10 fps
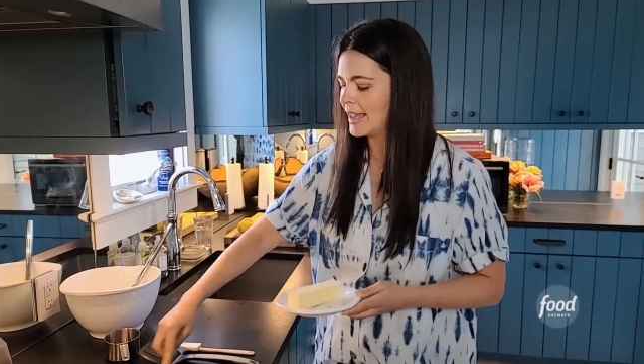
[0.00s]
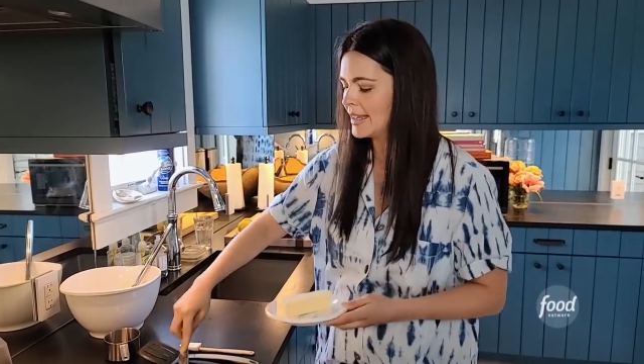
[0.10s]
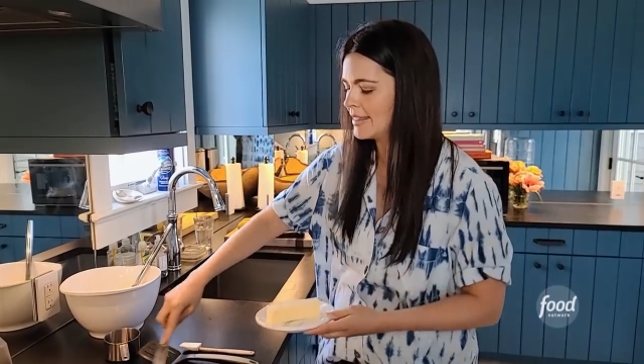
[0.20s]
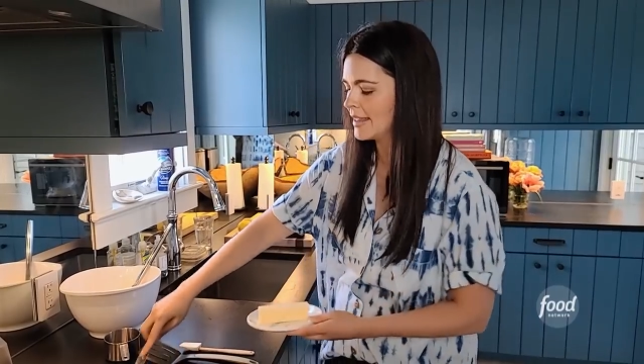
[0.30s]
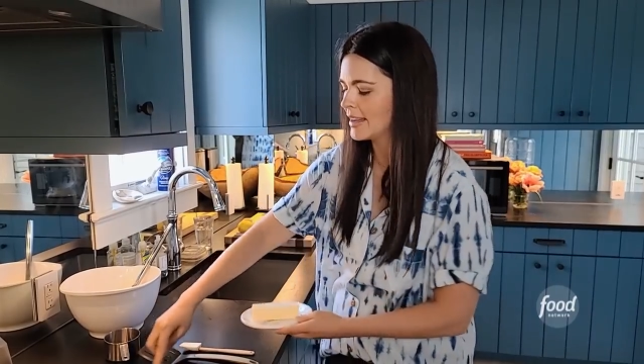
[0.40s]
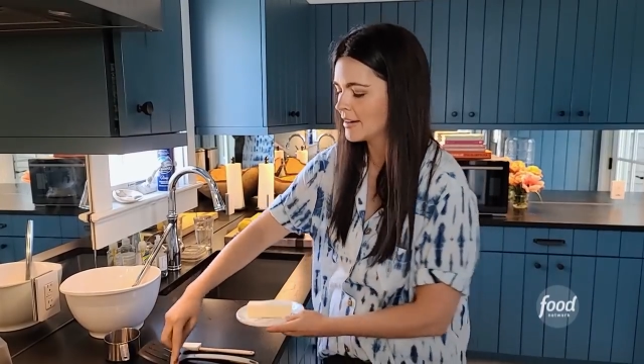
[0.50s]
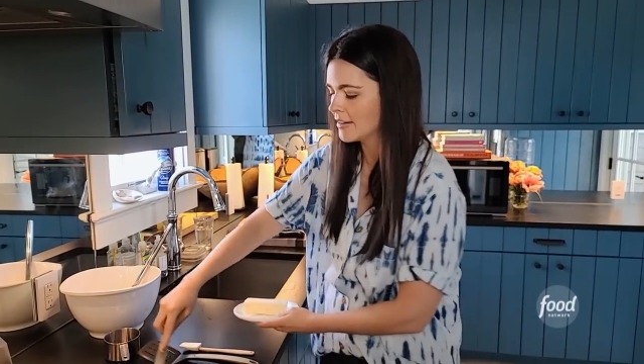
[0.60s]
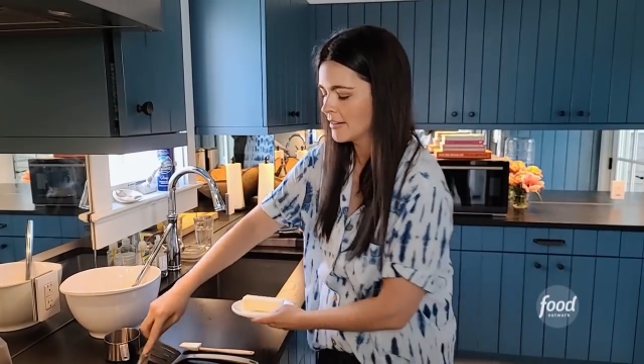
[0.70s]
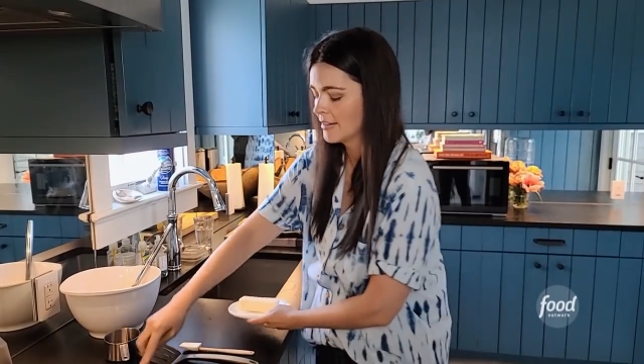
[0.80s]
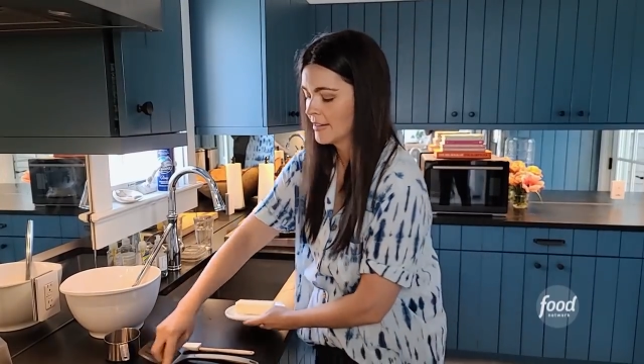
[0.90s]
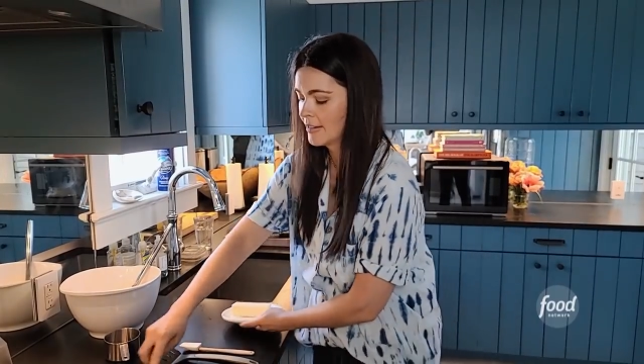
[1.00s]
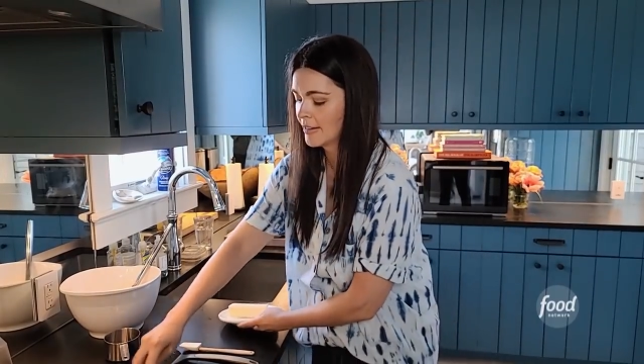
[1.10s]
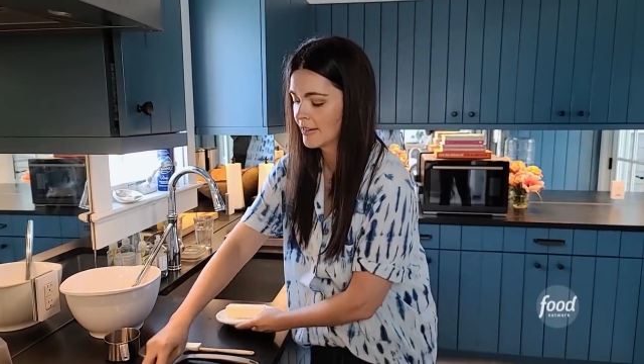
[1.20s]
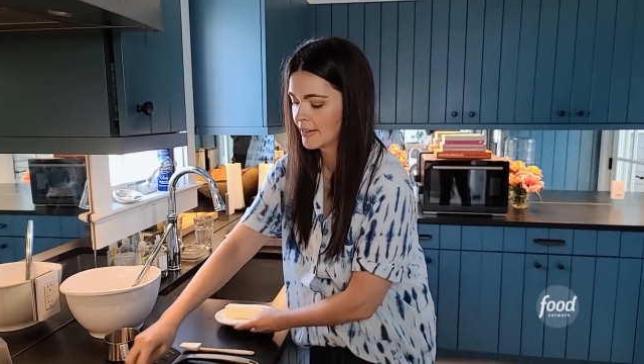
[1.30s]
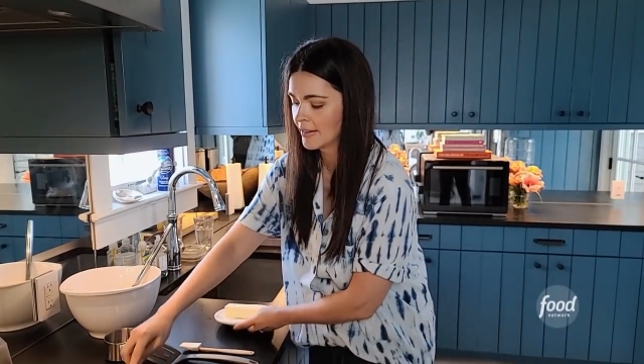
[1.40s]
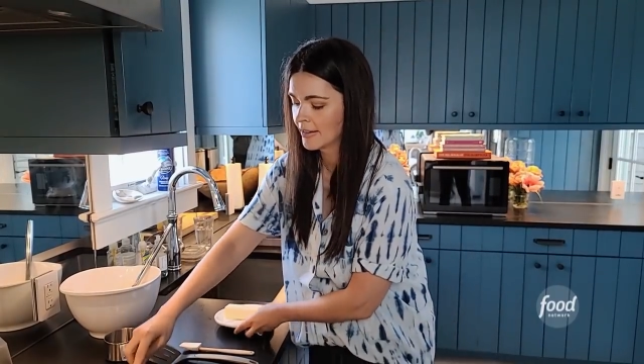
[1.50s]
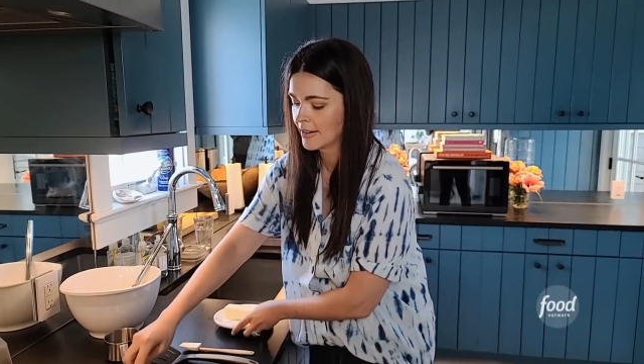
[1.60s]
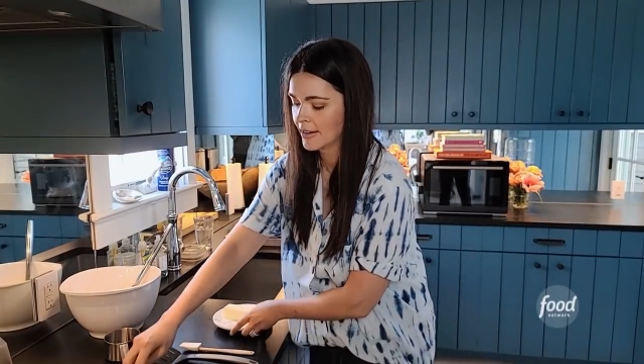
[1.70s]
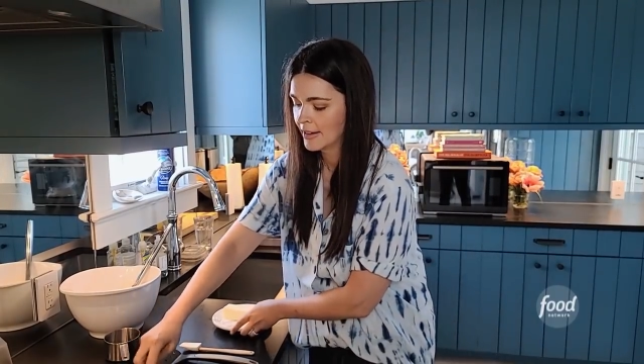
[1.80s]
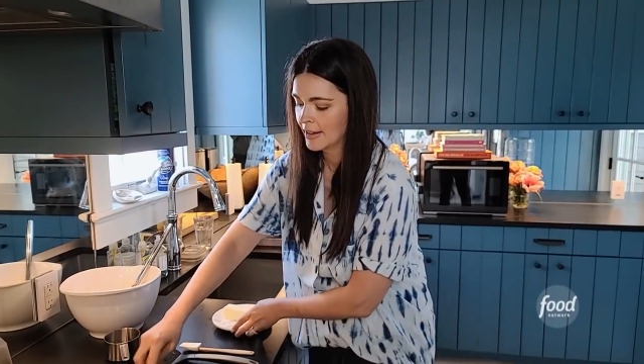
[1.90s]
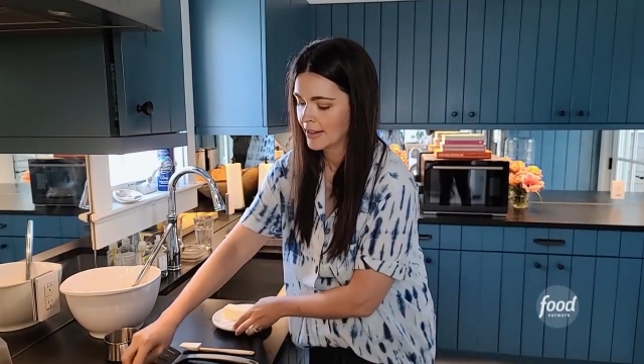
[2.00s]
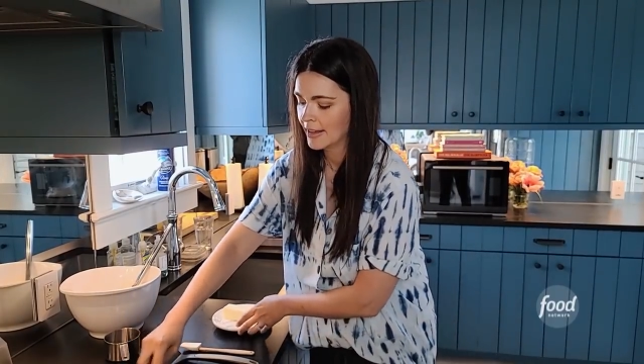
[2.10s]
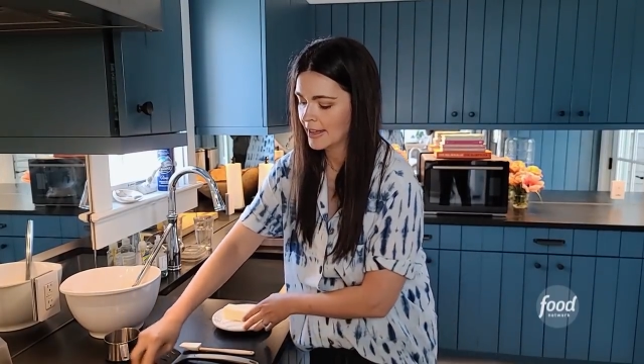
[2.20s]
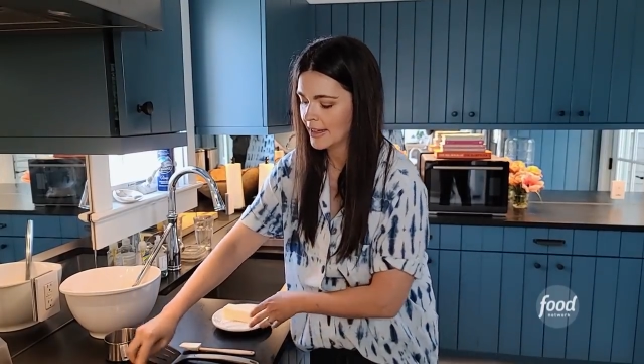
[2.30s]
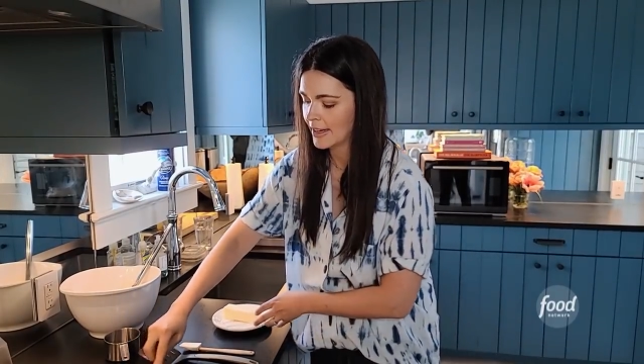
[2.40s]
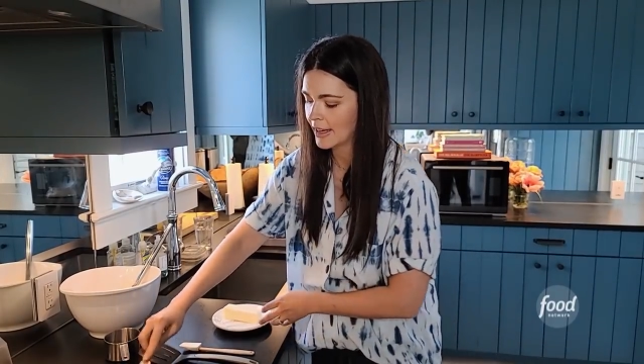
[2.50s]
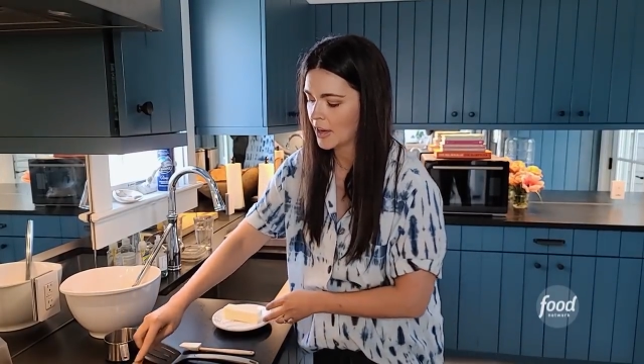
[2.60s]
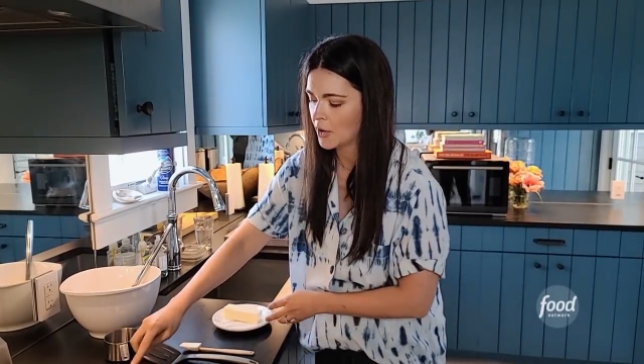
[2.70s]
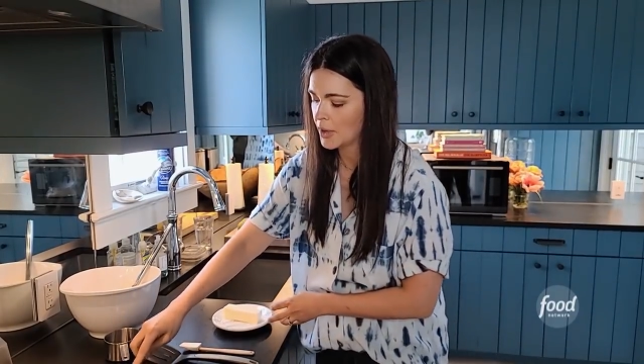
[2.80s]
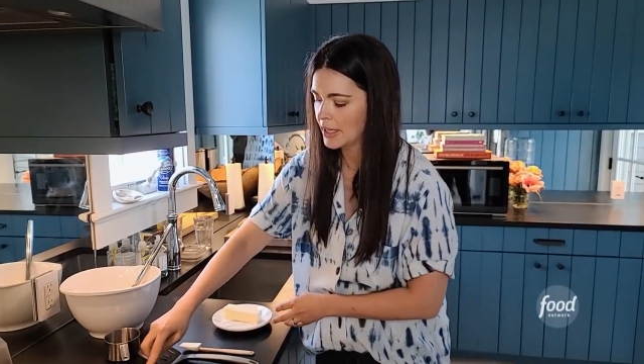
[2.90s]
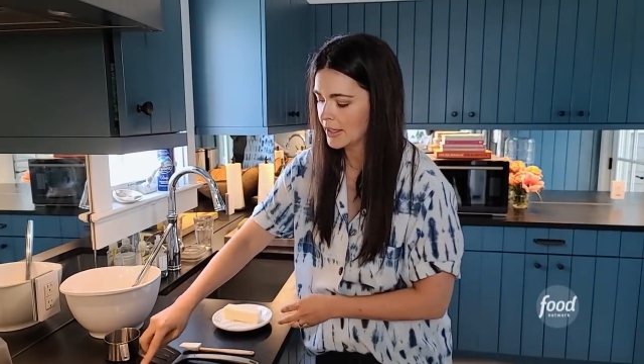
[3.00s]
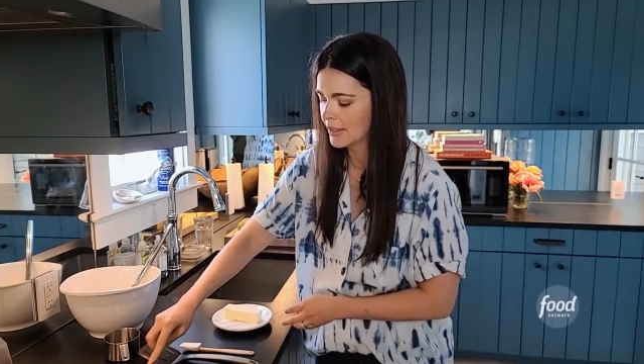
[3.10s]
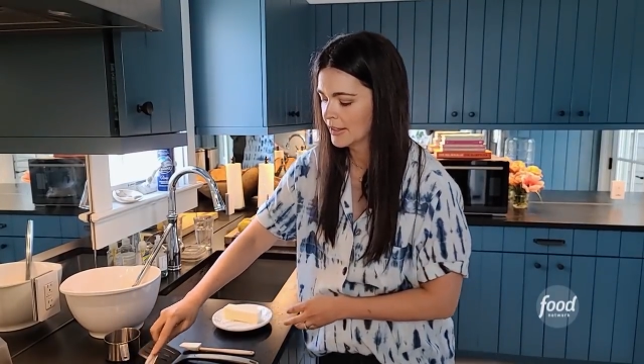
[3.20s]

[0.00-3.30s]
in there, get it going.